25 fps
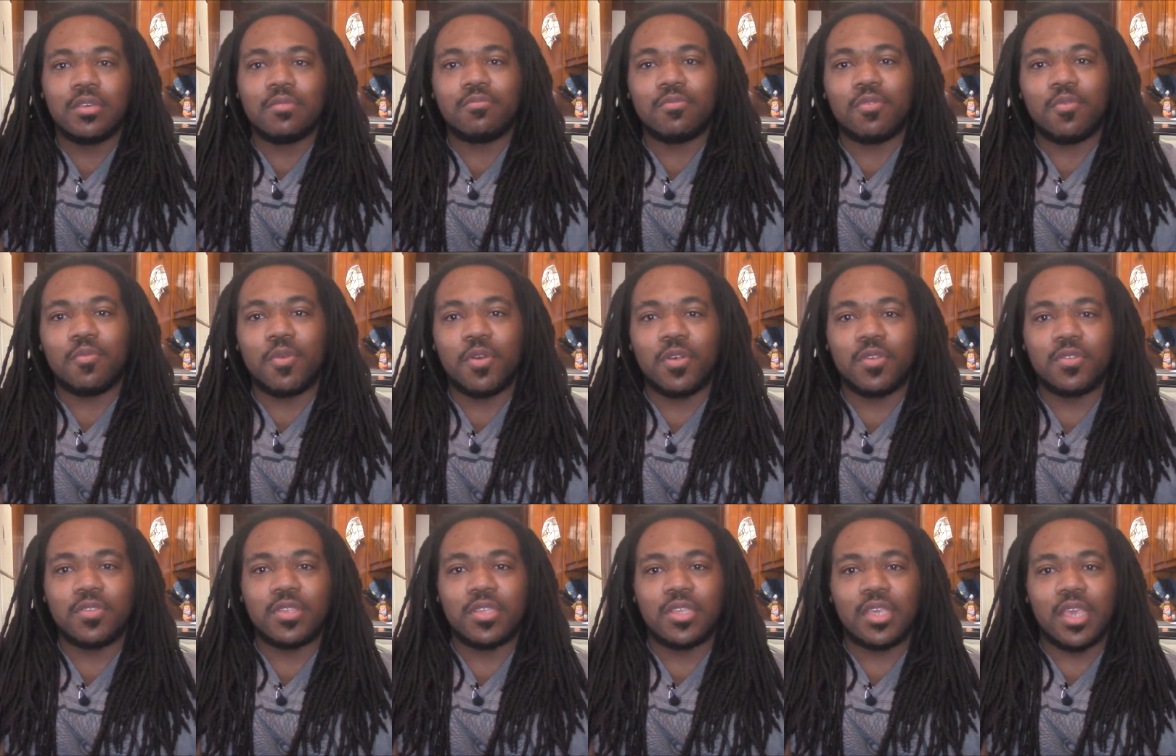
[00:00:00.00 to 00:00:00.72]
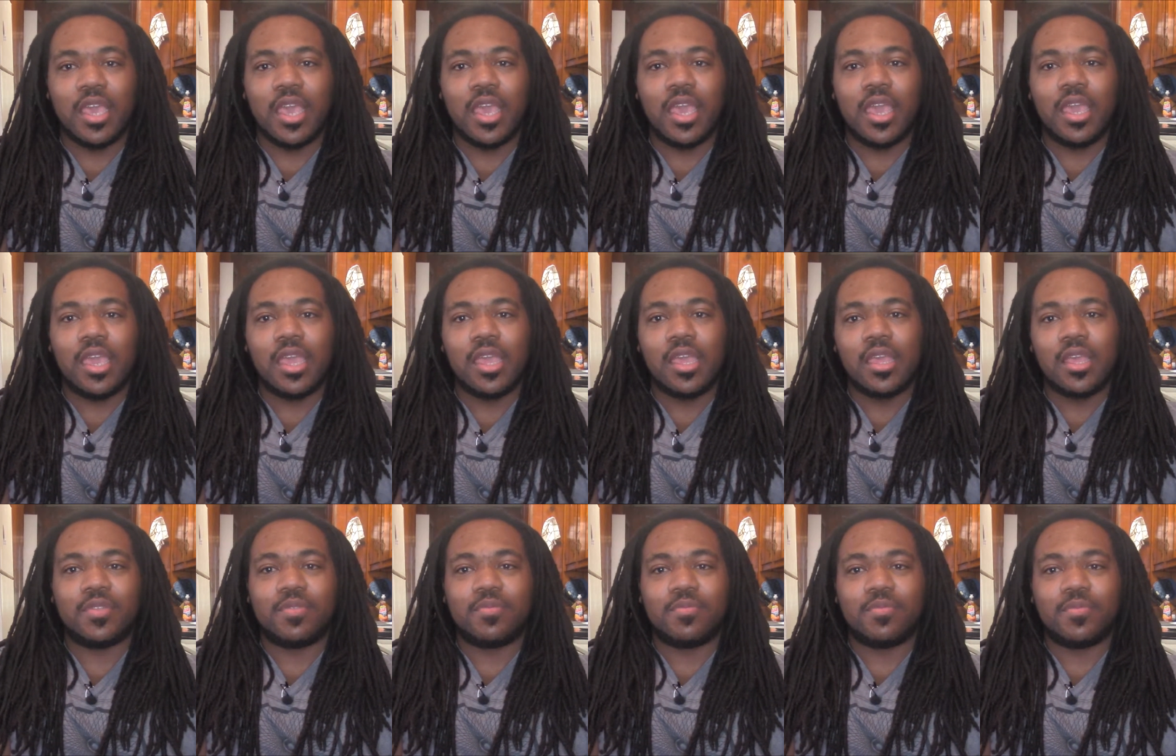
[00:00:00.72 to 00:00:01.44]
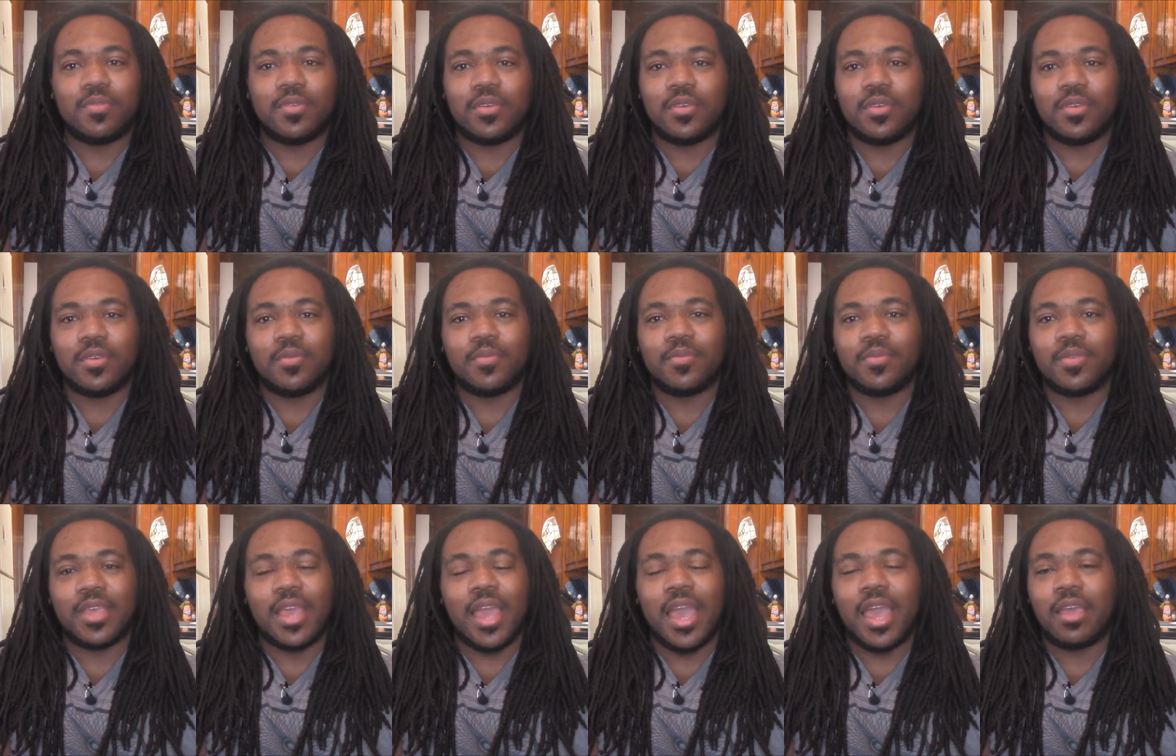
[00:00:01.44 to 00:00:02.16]
Momosuke, the
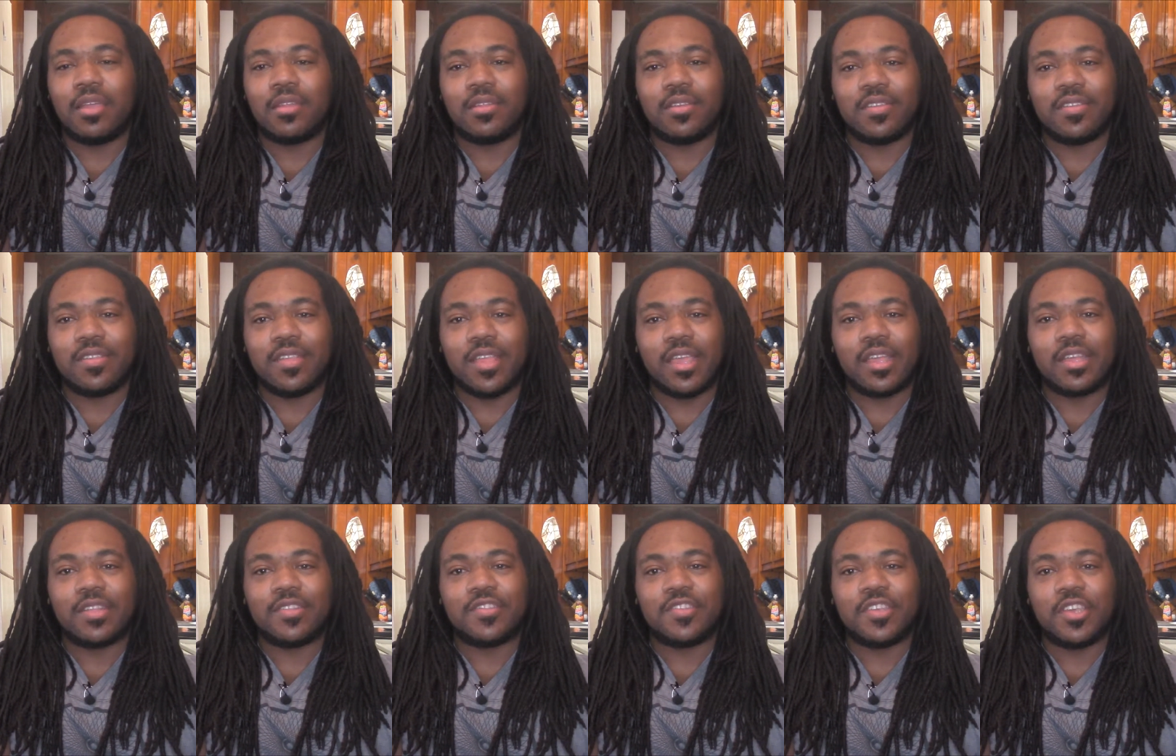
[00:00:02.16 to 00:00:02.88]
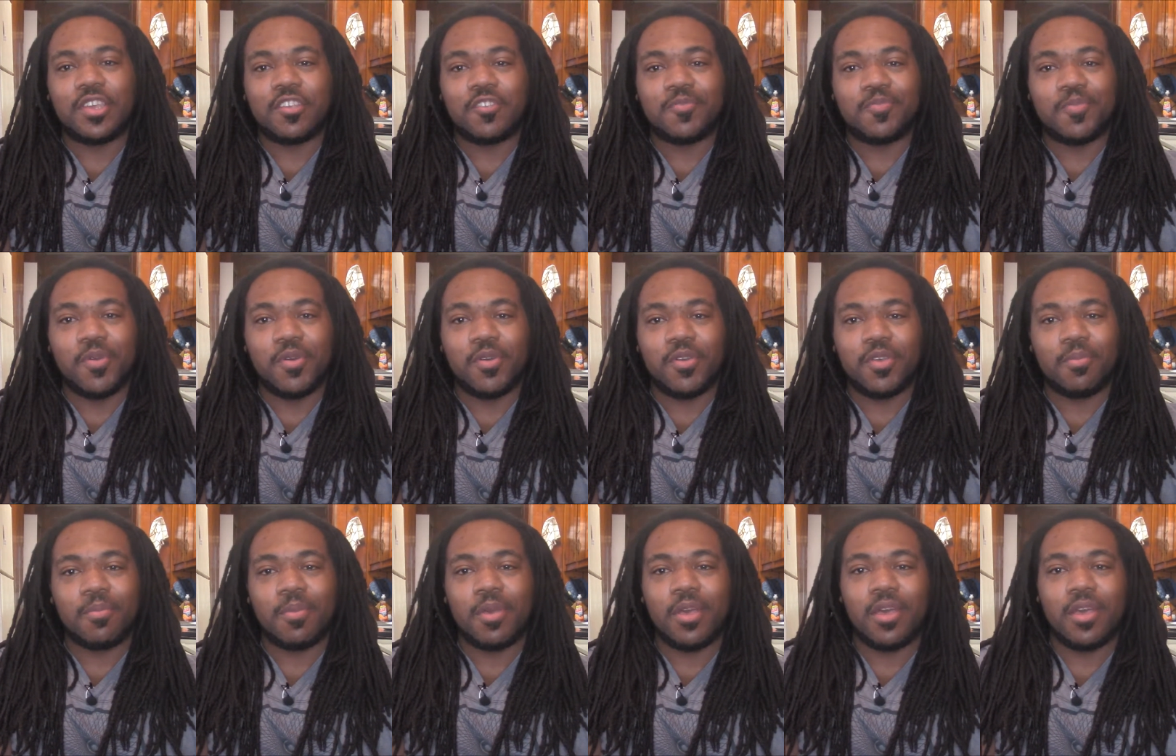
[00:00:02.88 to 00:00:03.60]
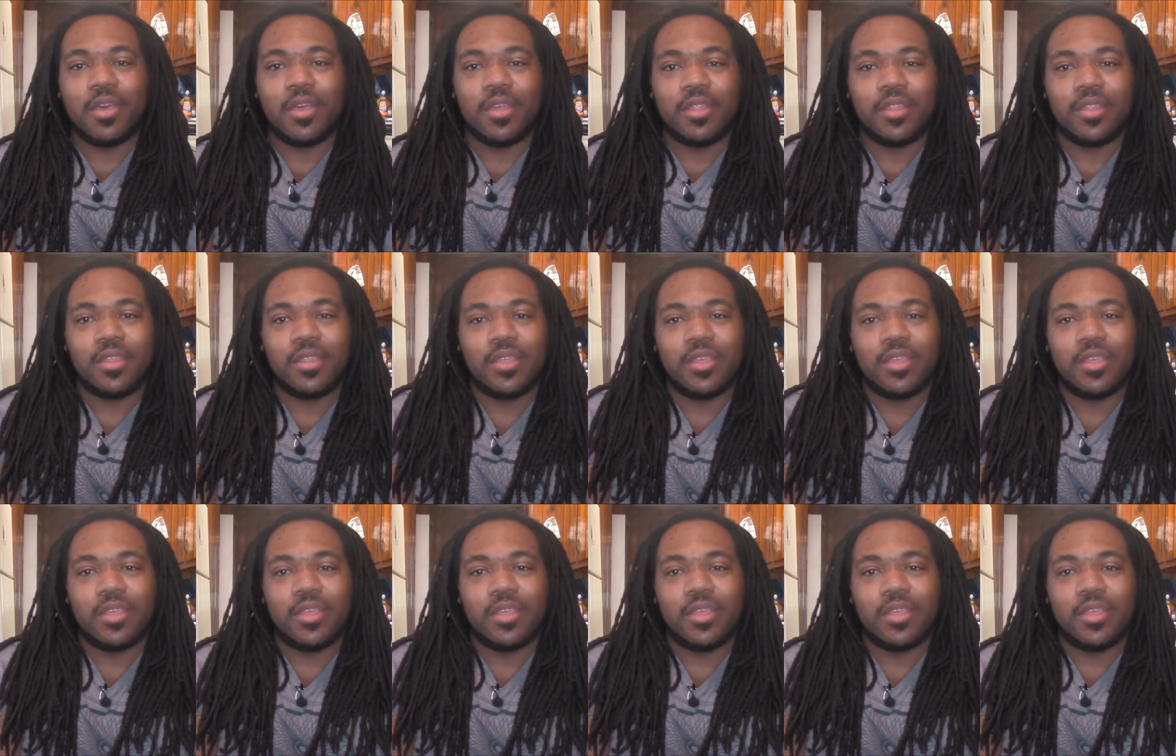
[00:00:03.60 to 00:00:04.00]
guy who looks like a Jinx Pokemon,